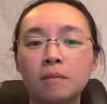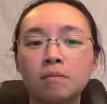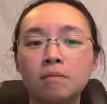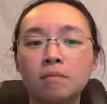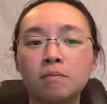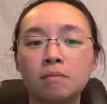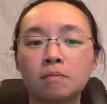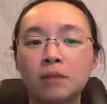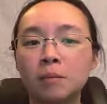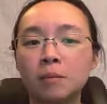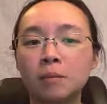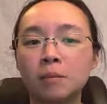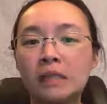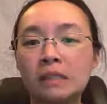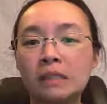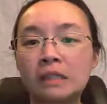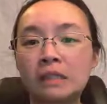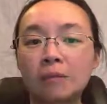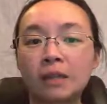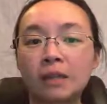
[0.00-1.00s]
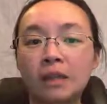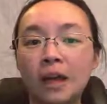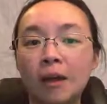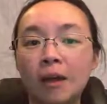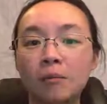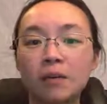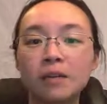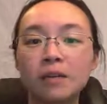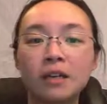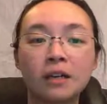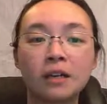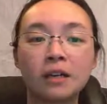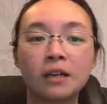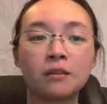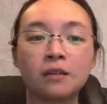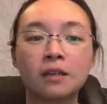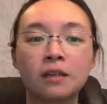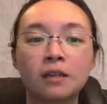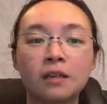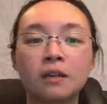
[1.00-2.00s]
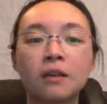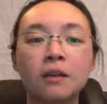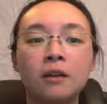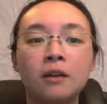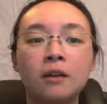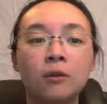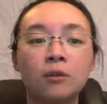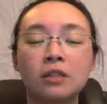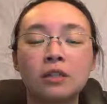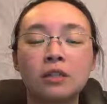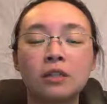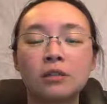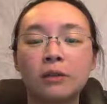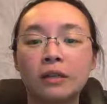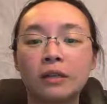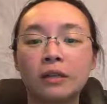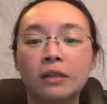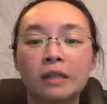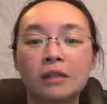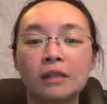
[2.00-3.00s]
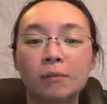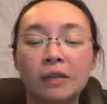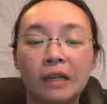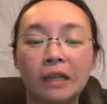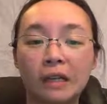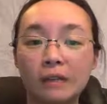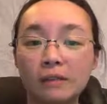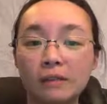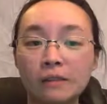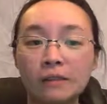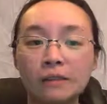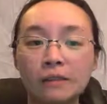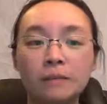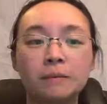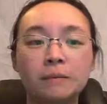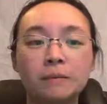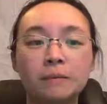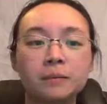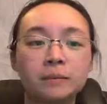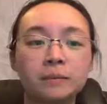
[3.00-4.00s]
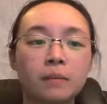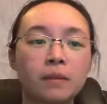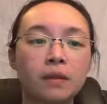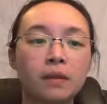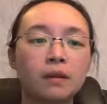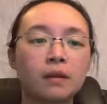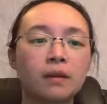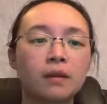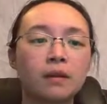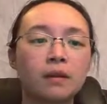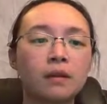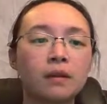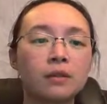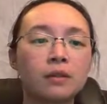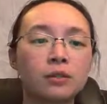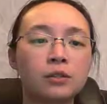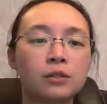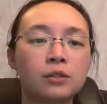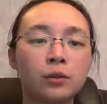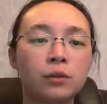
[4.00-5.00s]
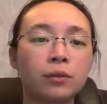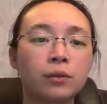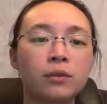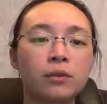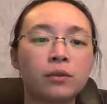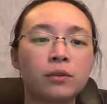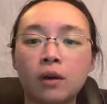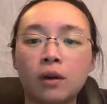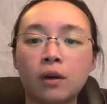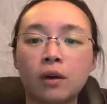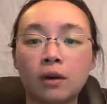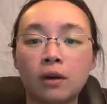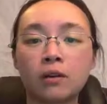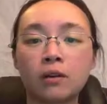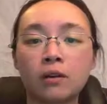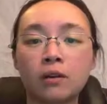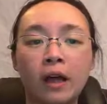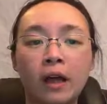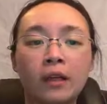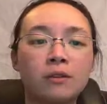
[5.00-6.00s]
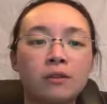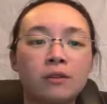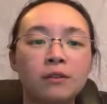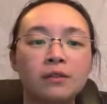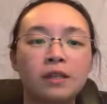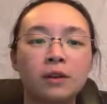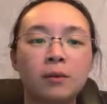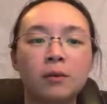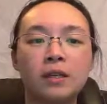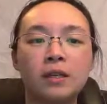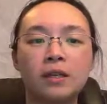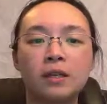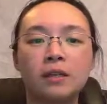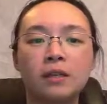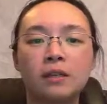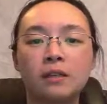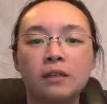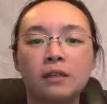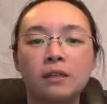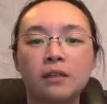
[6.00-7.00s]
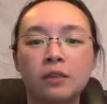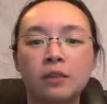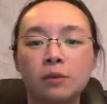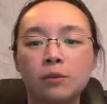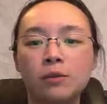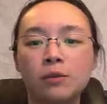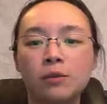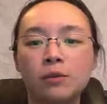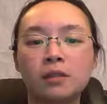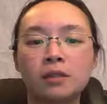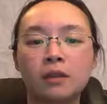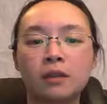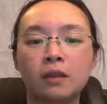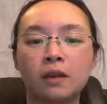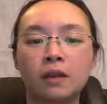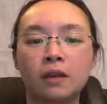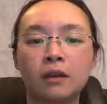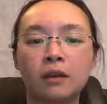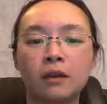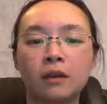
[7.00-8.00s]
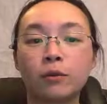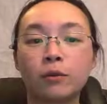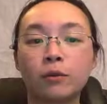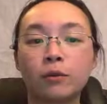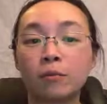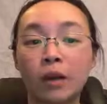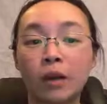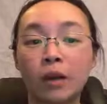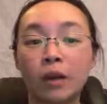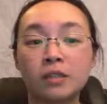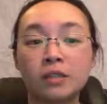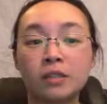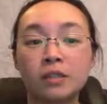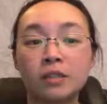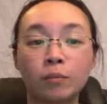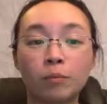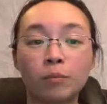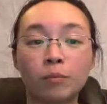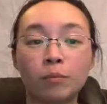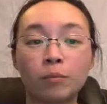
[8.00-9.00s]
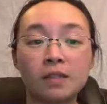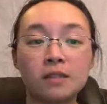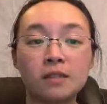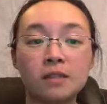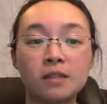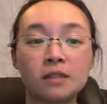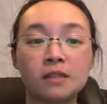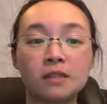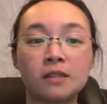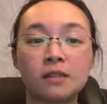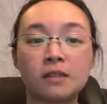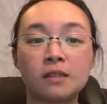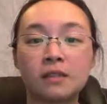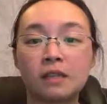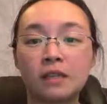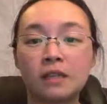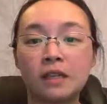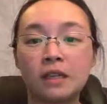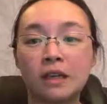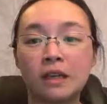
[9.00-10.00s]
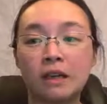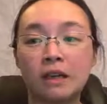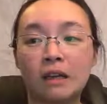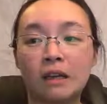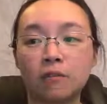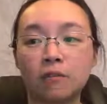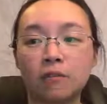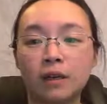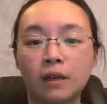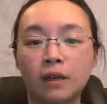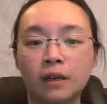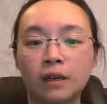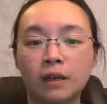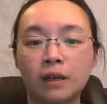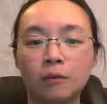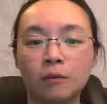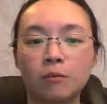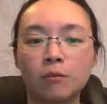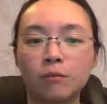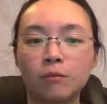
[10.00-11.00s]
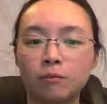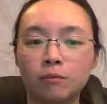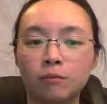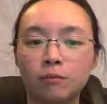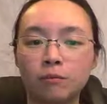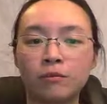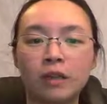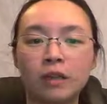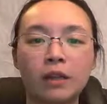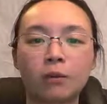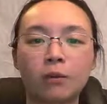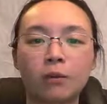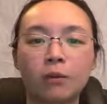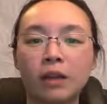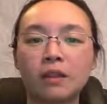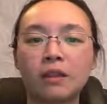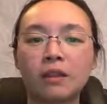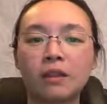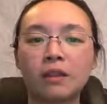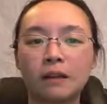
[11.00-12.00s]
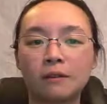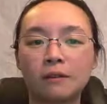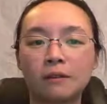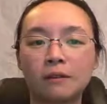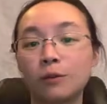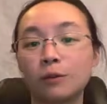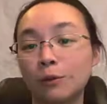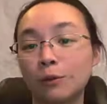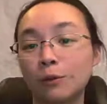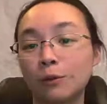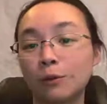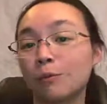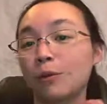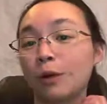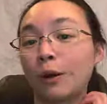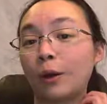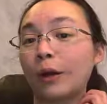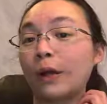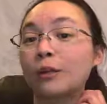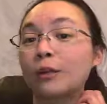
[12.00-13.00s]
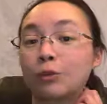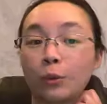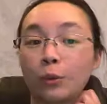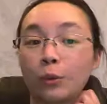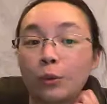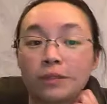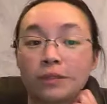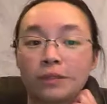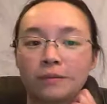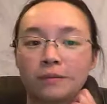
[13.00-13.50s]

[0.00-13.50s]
maybe something happened and you're just looking at something else. So there are values that we can use for comparison purposes to see if we've done the right thing. So those would be our controls.